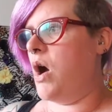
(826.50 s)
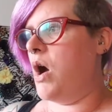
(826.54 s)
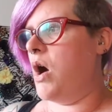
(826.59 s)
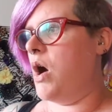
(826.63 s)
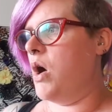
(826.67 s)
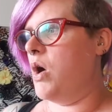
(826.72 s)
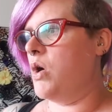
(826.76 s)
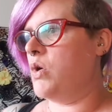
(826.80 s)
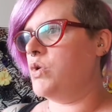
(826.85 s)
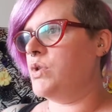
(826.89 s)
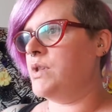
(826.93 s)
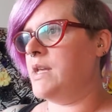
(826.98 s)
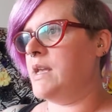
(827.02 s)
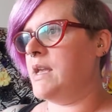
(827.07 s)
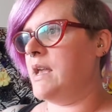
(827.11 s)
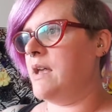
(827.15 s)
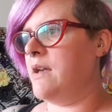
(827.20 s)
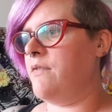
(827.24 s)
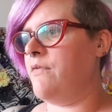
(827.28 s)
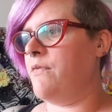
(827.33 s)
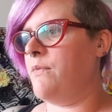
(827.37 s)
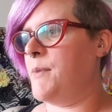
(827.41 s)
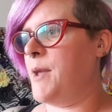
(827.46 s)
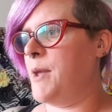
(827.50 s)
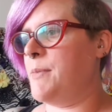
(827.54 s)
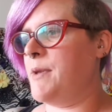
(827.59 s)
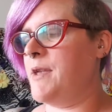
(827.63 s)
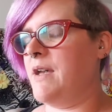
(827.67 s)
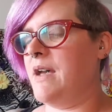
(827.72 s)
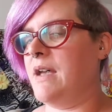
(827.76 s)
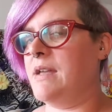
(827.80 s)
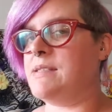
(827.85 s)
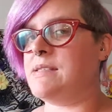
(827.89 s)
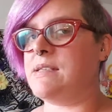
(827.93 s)
Only if
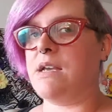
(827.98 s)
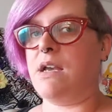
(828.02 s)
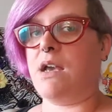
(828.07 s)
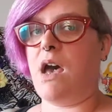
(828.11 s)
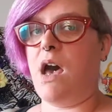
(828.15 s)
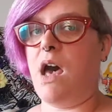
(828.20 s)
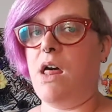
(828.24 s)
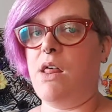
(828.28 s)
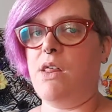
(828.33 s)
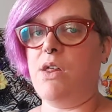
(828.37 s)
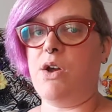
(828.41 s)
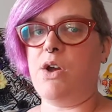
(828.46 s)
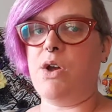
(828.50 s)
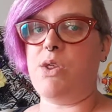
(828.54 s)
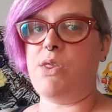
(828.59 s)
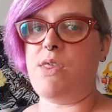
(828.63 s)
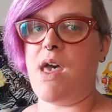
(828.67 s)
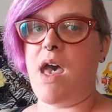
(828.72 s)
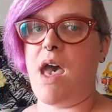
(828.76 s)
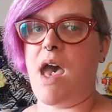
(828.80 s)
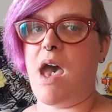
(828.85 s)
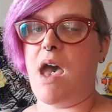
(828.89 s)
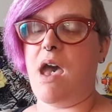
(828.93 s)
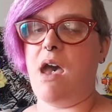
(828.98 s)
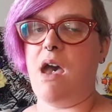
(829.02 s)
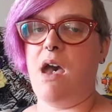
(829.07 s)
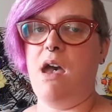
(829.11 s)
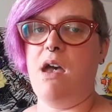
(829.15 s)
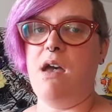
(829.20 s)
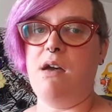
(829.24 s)
maybe I see a color that